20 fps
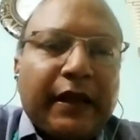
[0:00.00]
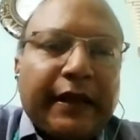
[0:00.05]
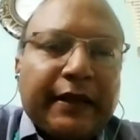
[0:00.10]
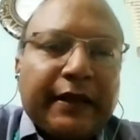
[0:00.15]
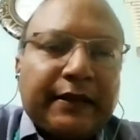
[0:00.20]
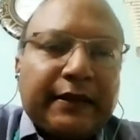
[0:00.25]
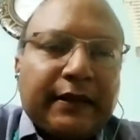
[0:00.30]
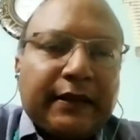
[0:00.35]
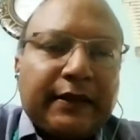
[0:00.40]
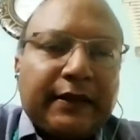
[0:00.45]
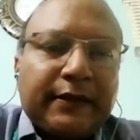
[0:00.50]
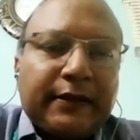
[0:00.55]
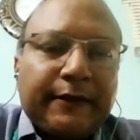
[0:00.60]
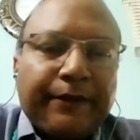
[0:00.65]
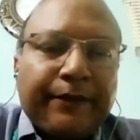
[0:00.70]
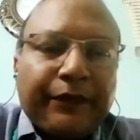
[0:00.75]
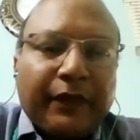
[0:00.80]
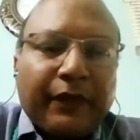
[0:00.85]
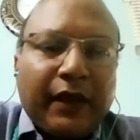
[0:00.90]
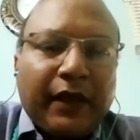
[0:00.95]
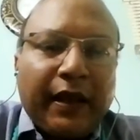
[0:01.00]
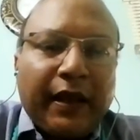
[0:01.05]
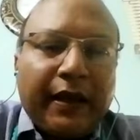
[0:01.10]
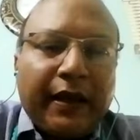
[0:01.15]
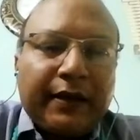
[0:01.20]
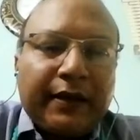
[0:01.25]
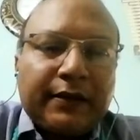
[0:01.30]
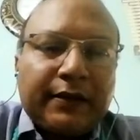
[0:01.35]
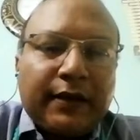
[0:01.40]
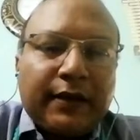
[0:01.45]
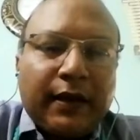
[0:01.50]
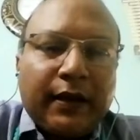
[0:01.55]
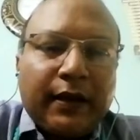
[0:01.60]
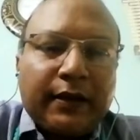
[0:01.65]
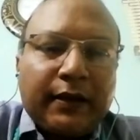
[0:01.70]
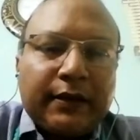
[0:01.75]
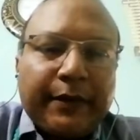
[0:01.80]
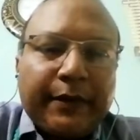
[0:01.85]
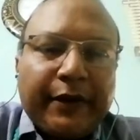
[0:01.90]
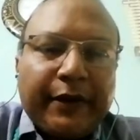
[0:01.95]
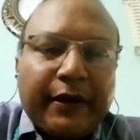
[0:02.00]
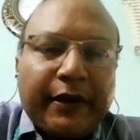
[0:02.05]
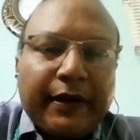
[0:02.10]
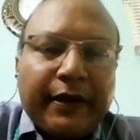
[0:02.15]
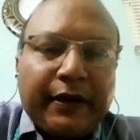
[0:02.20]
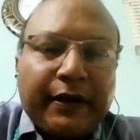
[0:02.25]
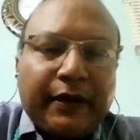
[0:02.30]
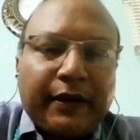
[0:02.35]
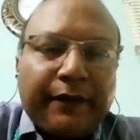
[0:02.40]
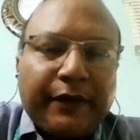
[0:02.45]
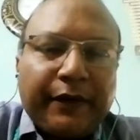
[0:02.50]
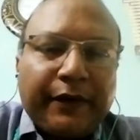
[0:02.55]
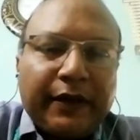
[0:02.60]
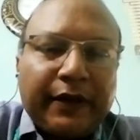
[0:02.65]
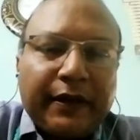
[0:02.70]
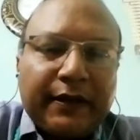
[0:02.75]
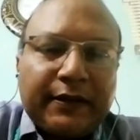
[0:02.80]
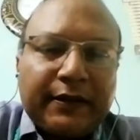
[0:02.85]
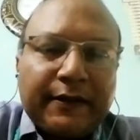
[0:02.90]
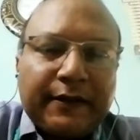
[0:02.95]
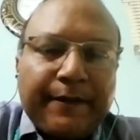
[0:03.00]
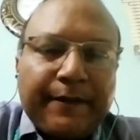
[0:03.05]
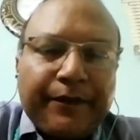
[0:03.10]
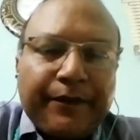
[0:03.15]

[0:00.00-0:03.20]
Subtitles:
lasers, and semiconductor physics.